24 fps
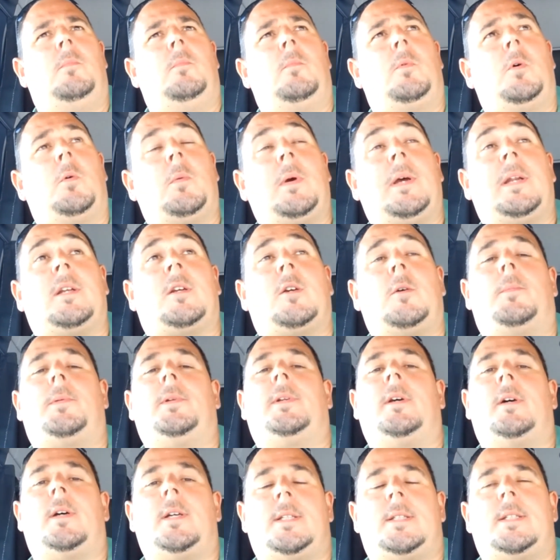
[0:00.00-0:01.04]
But we had a couple
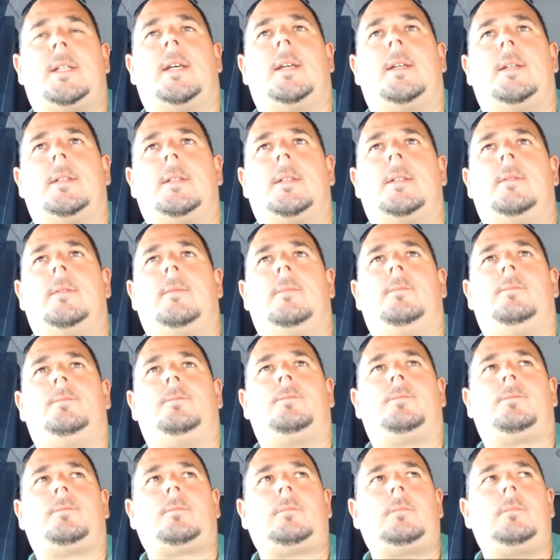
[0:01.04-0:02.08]
of nice days.
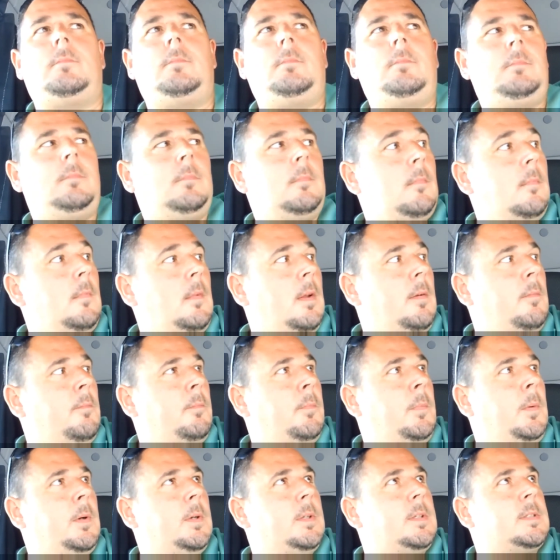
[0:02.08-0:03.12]

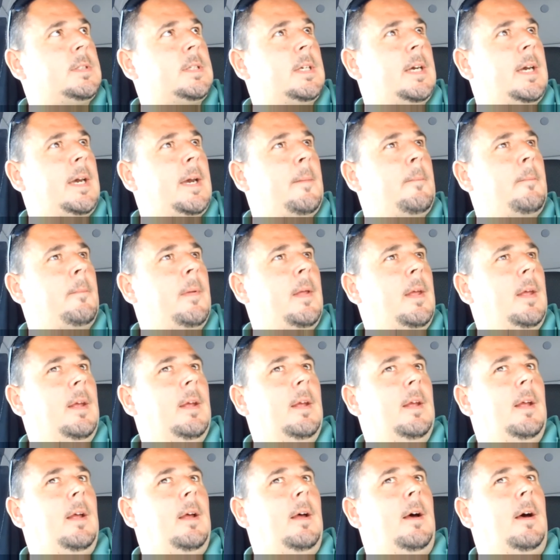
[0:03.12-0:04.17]
But and
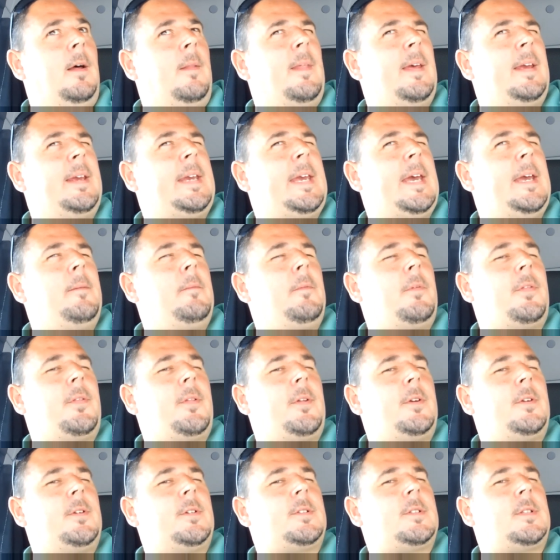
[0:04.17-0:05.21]
then came
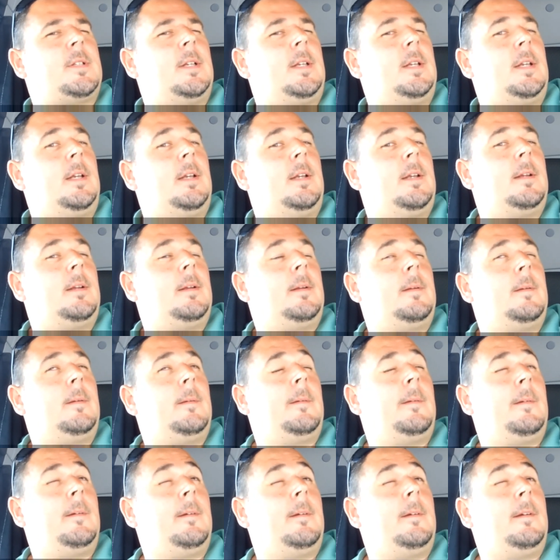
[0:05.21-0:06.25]
Thursday,
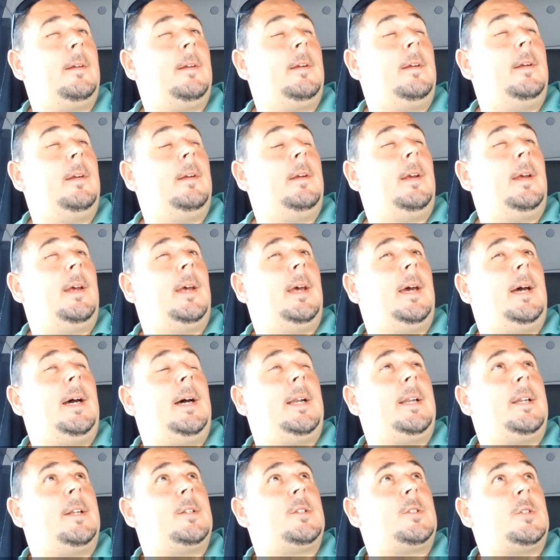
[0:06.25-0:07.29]

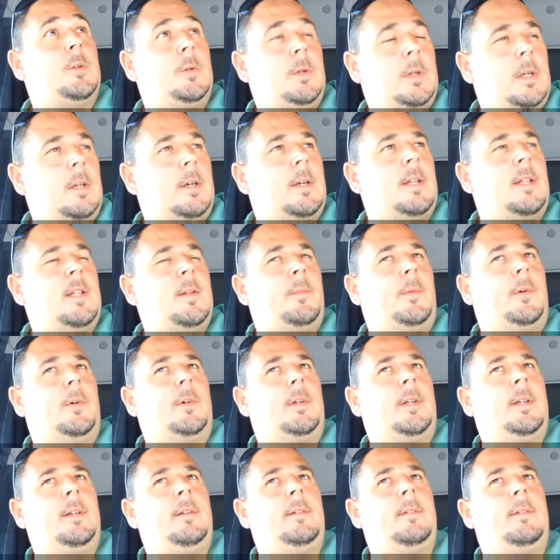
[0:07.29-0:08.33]
and at 2 o'clock in the
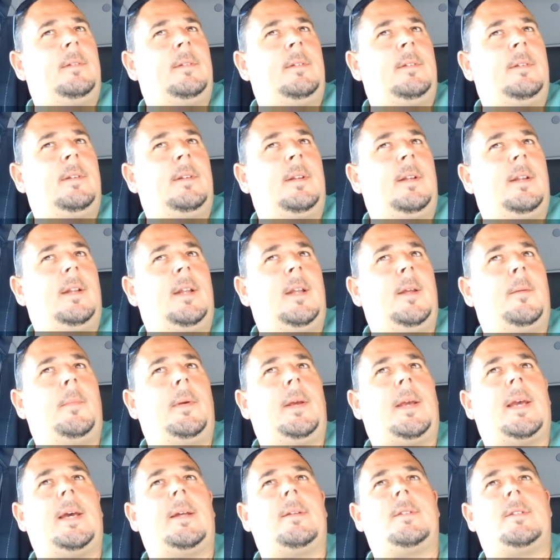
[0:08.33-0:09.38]
morning it
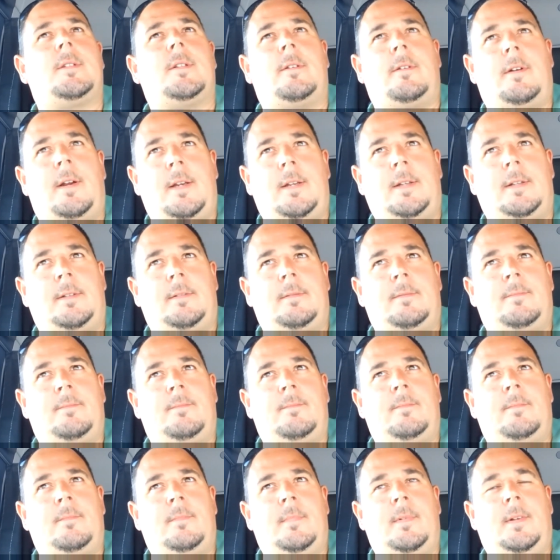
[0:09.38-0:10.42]
began to rain.
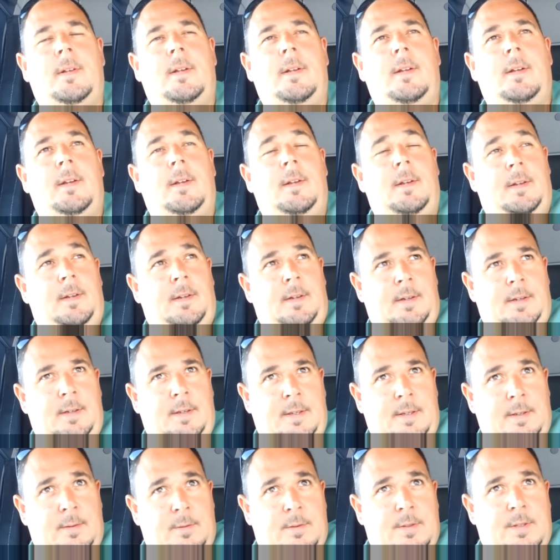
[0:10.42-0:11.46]

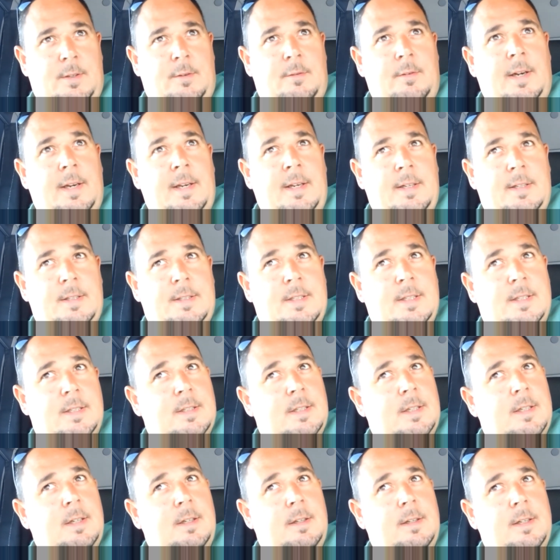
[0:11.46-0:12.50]
And it was still raining at 6
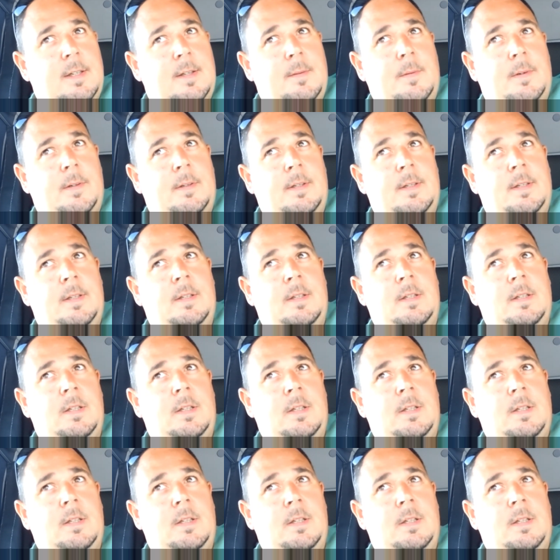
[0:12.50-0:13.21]
o'clock in the morning.